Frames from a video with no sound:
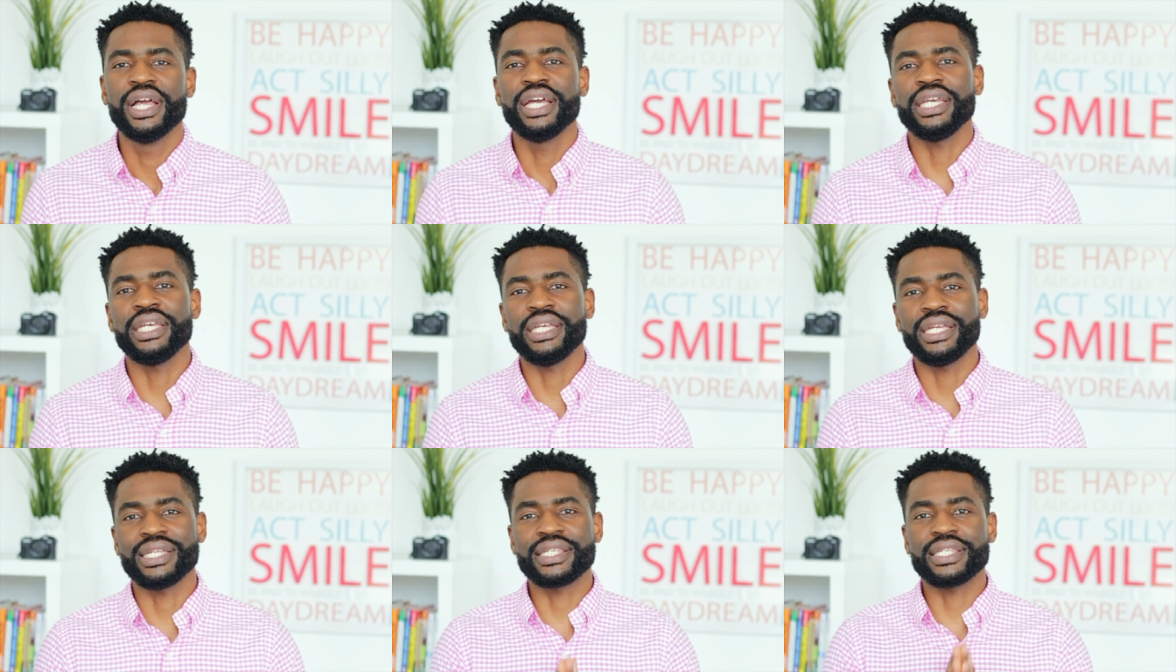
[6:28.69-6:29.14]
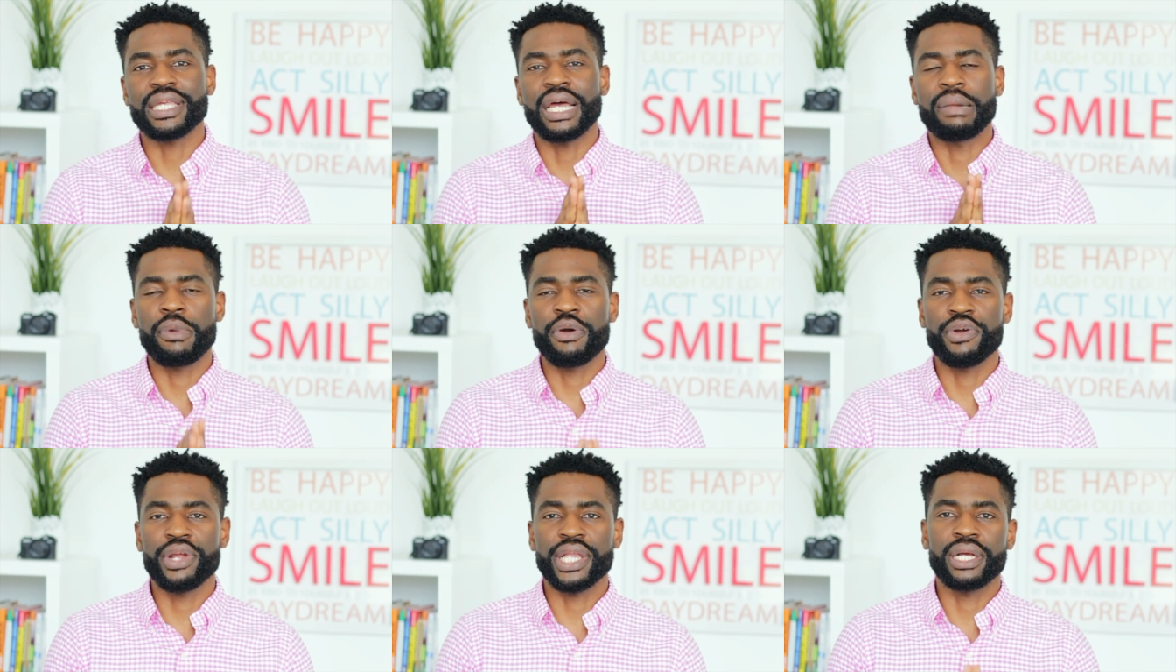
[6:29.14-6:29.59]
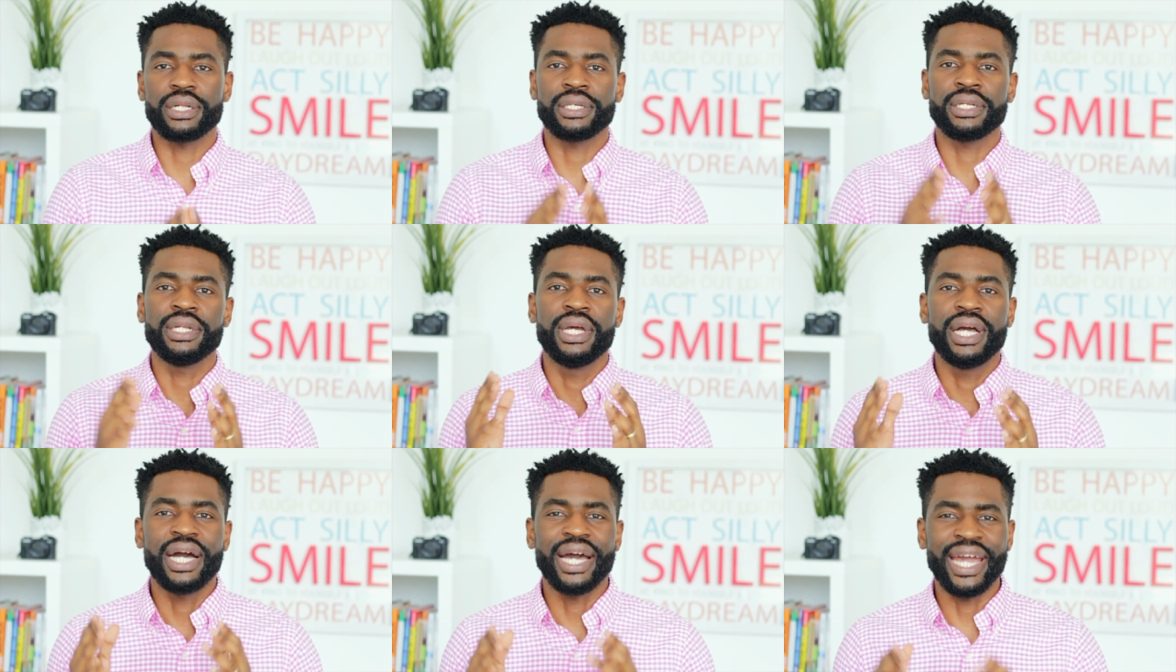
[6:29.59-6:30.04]
It's
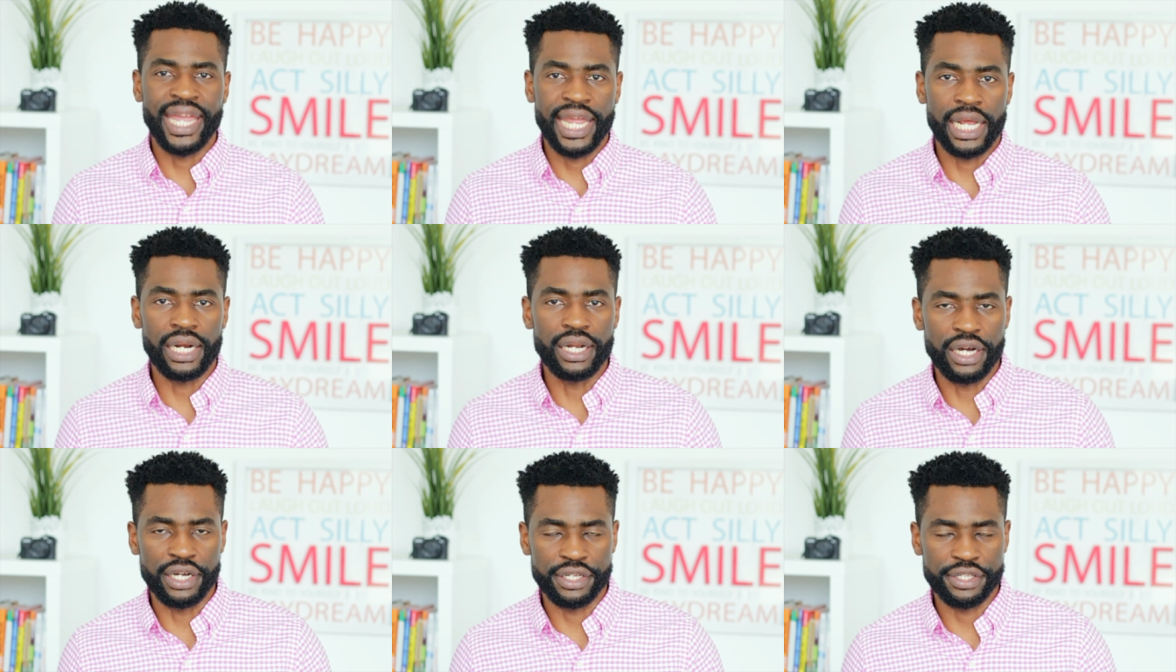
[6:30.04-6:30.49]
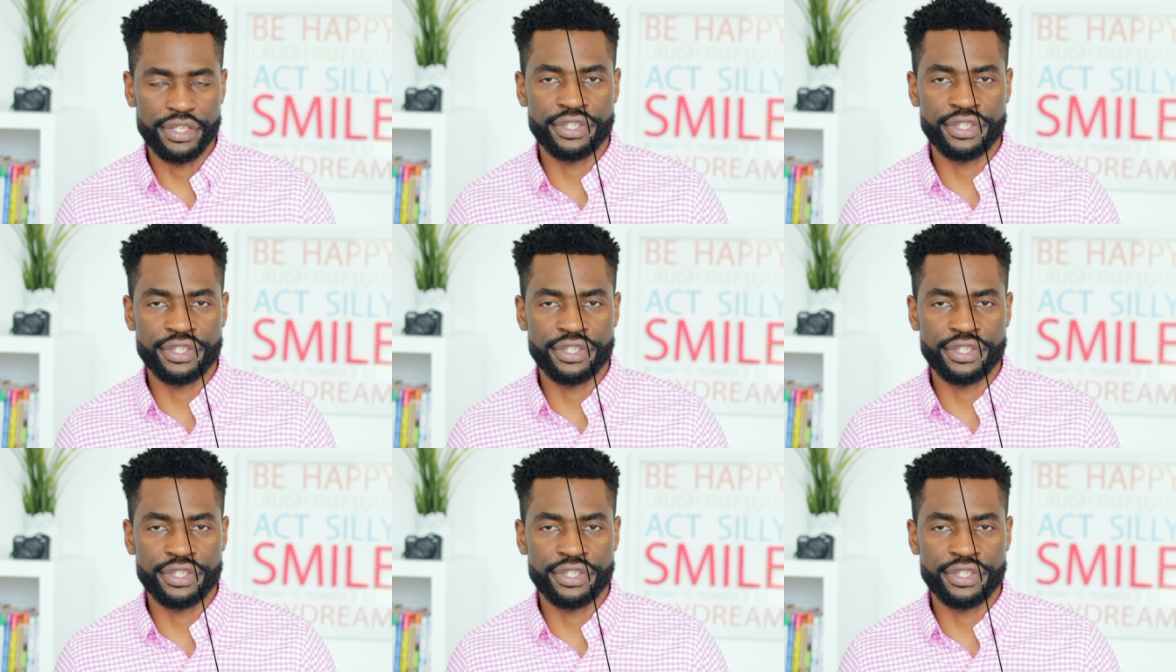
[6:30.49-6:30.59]
American Airlines.